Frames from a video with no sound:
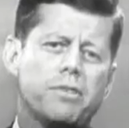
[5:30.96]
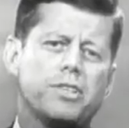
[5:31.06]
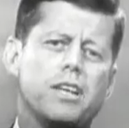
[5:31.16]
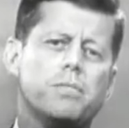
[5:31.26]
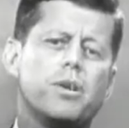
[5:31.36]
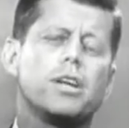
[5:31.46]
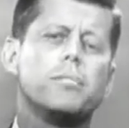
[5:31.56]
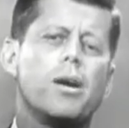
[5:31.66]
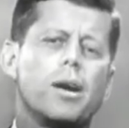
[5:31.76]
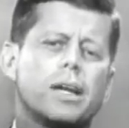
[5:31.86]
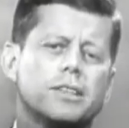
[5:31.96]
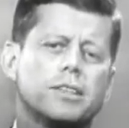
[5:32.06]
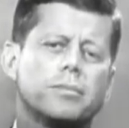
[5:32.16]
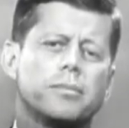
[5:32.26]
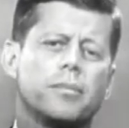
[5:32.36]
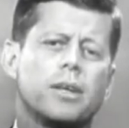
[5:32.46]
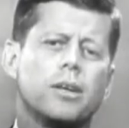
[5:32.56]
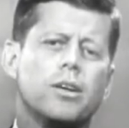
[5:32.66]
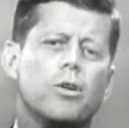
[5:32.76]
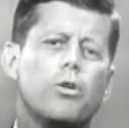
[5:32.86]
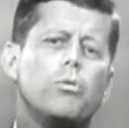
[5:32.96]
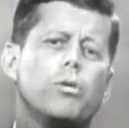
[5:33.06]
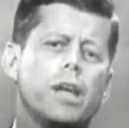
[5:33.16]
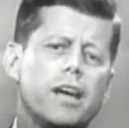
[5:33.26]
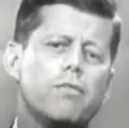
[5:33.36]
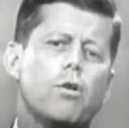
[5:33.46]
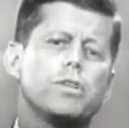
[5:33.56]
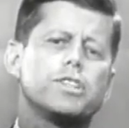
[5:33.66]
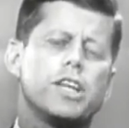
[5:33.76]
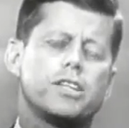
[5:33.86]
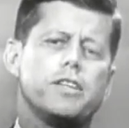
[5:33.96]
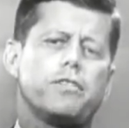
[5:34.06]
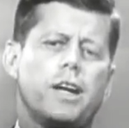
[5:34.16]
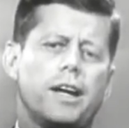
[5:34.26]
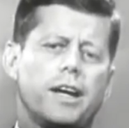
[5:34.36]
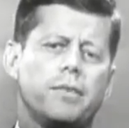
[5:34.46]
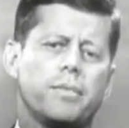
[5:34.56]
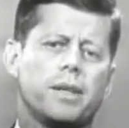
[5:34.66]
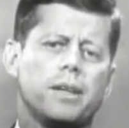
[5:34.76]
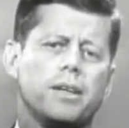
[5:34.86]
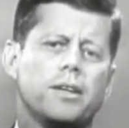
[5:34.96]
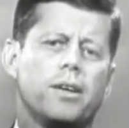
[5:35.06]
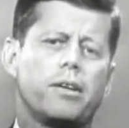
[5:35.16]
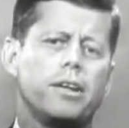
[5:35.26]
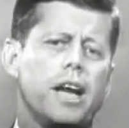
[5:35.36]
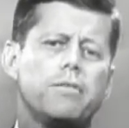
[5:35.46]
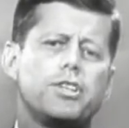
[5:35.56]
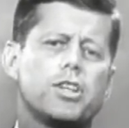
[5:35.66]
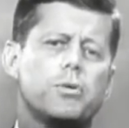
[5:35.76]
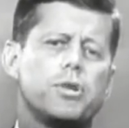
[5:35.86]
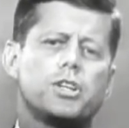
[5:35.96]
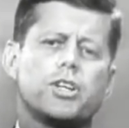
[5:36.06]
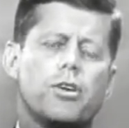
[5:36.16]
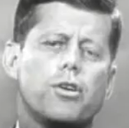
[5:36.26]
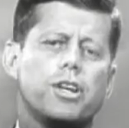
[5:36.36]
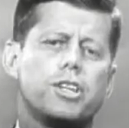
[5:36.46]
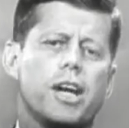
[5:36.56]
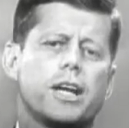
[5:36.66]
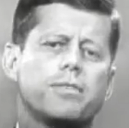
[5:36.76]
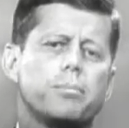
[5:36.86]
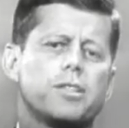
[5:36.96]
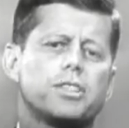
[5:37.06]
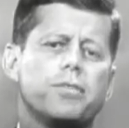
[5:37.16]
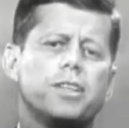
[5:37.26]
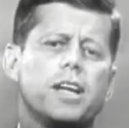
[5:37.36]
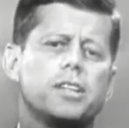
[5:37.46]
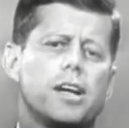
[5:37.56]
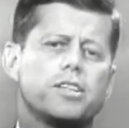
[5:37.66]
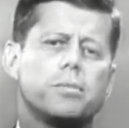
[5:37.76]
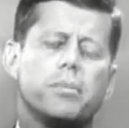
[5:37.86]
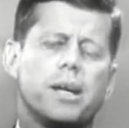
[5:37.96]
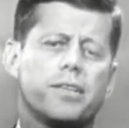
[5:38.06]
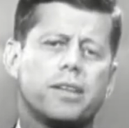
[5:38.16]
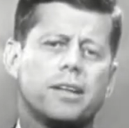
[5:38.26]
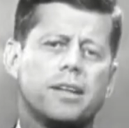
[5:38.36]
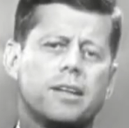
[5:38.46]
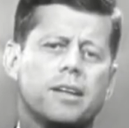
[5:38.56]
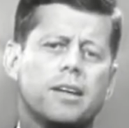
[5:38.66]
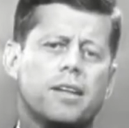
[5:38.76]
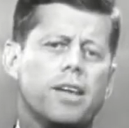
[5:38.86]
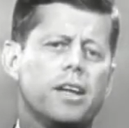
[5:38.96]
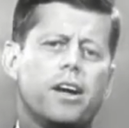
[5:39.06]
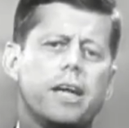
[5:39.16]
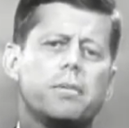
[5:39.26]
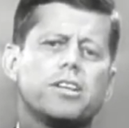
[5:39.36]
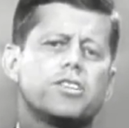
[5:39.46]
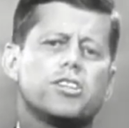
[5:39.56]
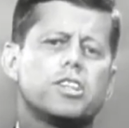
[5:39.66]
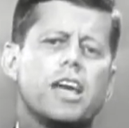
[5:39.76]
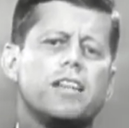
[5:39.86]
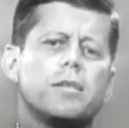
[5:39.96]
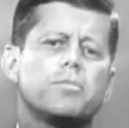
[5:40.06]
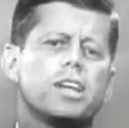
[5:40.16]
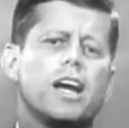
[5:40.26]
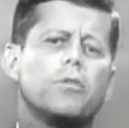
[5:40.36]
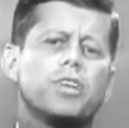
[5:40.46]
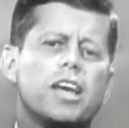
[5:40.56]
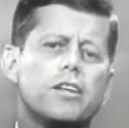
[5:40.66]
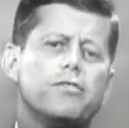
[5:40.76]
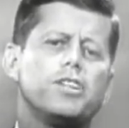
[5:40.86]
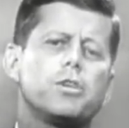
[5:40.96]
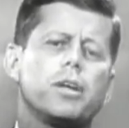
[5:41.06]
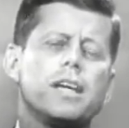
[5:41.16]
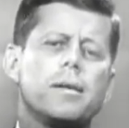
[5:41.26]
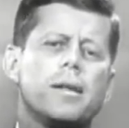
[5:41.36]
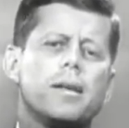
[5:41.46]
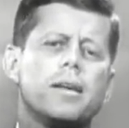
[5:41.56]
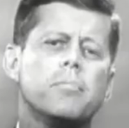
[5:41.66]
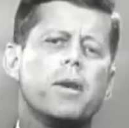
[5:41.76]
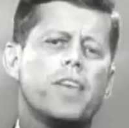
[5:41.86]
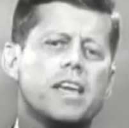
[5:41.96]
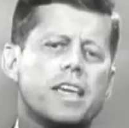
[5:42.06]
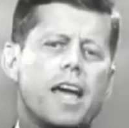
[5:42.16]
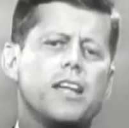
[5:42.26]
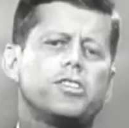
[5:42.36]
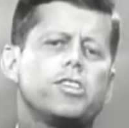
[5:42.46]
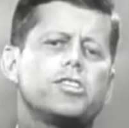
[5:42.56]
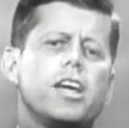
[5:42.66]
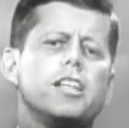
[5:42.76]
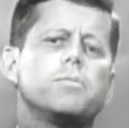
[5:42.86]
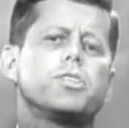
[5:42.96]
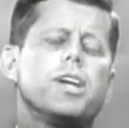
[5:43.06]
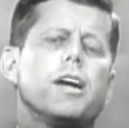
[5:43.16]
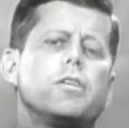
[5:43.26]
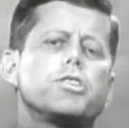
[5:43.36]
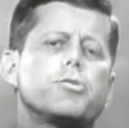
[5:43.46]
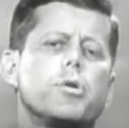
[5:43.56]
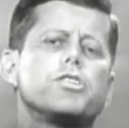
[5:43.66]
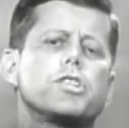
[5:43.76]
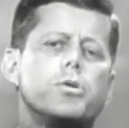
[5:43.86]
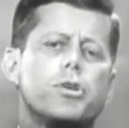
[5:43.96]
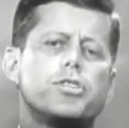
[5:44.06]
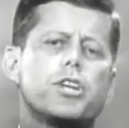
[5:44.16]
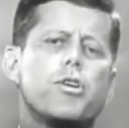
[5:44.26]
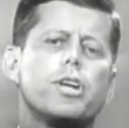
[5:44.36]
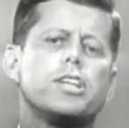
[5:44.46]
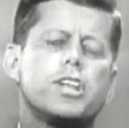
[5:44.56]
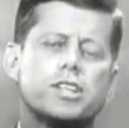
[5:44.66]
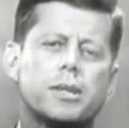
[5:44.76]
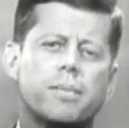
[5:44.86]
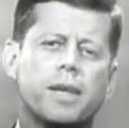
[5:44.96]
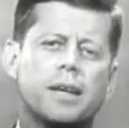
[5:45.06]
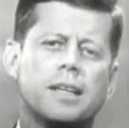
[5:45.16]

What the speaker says: 17 million Americans who live over 65 on an average Social Security check of about $78 a month. They're not able to sustain themselves individually, but they can sustain themselves through the Social Security system.